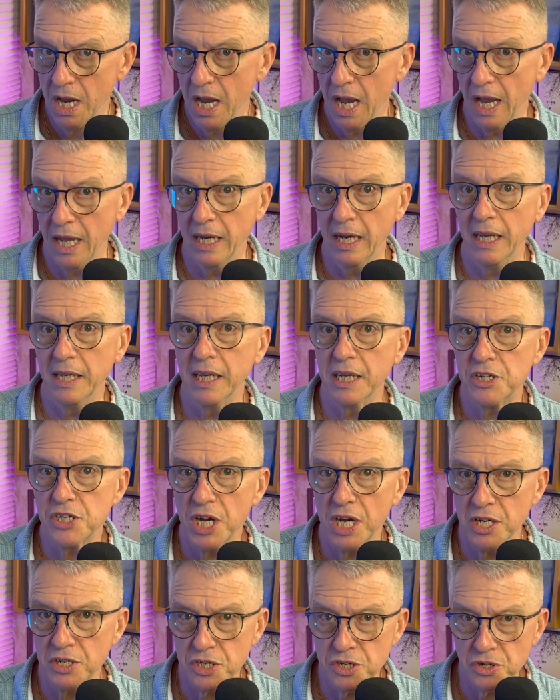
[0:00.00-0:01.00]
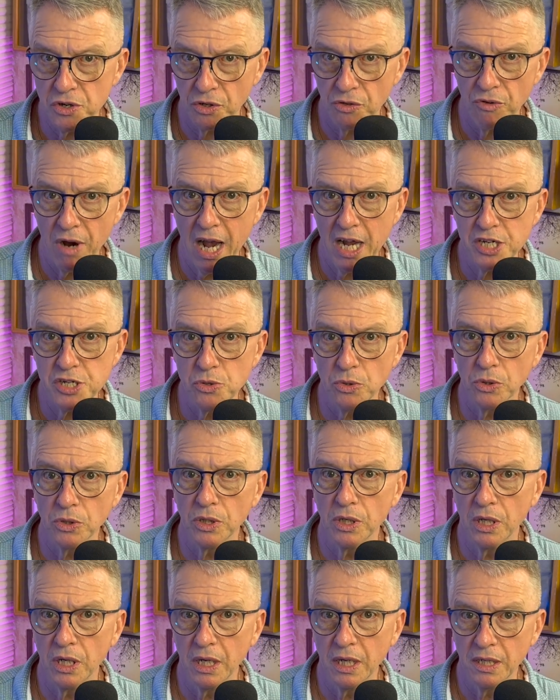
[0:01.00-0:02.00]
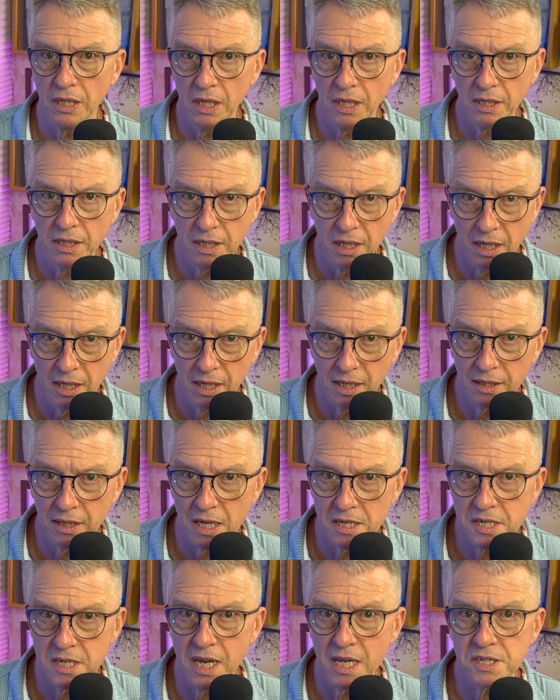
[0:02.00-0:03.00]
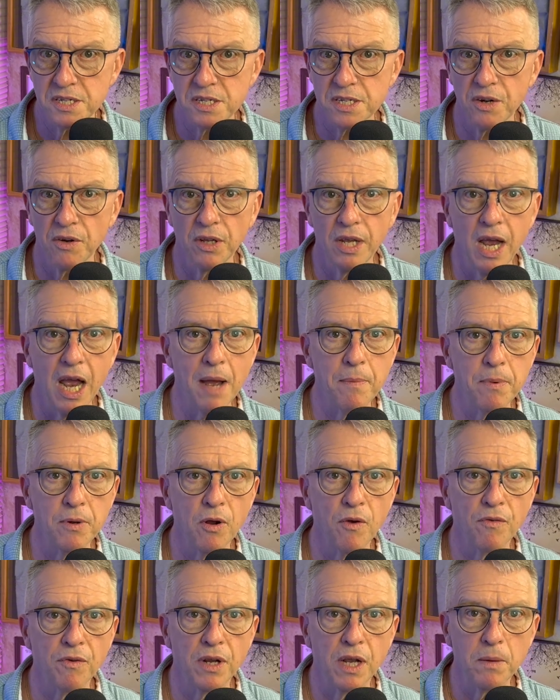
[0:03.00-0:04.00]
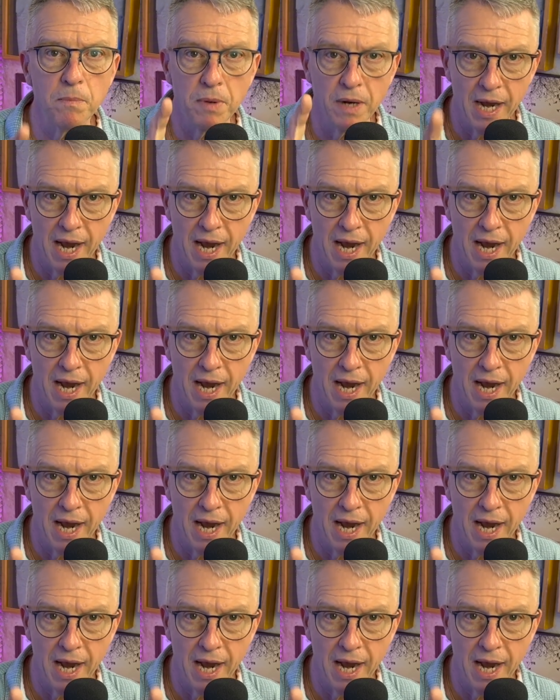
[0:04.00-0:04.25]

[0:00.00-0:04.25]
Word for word: and, and the changes are gradual, and, and, and it doesn't necessarily happen overnight, but it